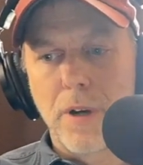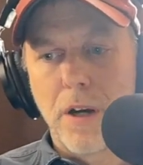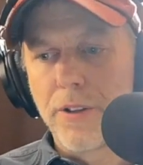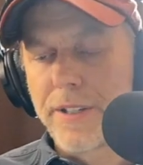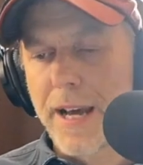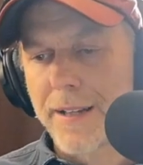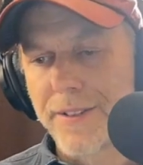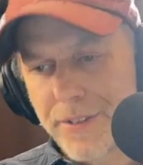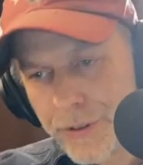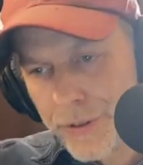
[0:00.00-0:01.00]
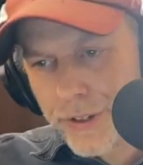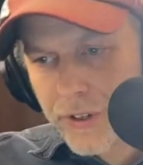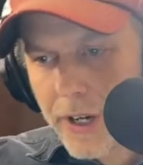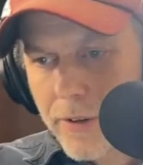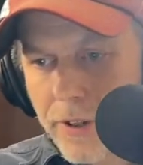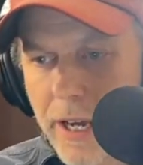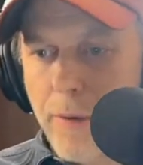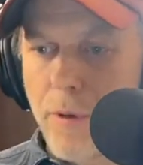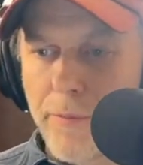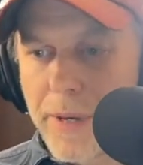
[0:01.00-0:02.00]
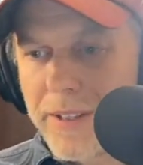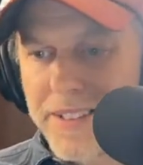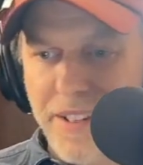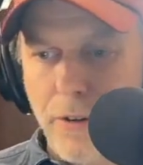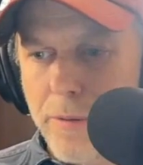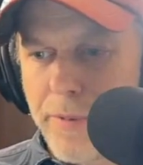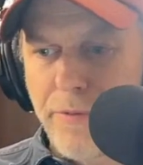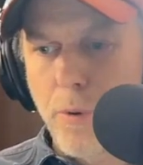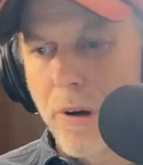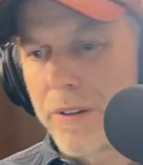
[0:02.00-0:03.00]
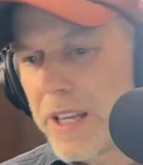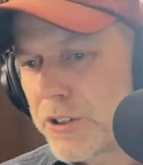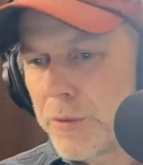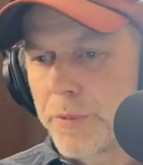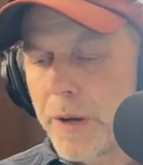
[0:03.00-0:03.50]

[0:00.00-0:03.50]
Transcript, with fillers: all the taxes they're doing in their head okay well i made that salary before that should